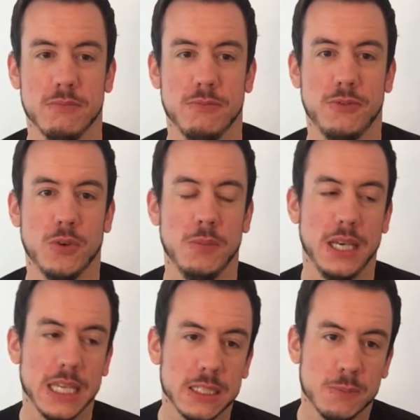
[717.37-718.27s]
form
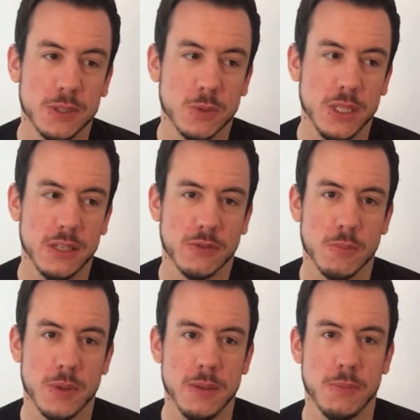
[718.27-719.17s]
links between different
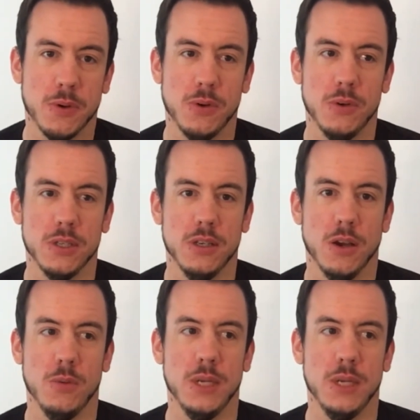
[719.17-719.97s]
people. You know, we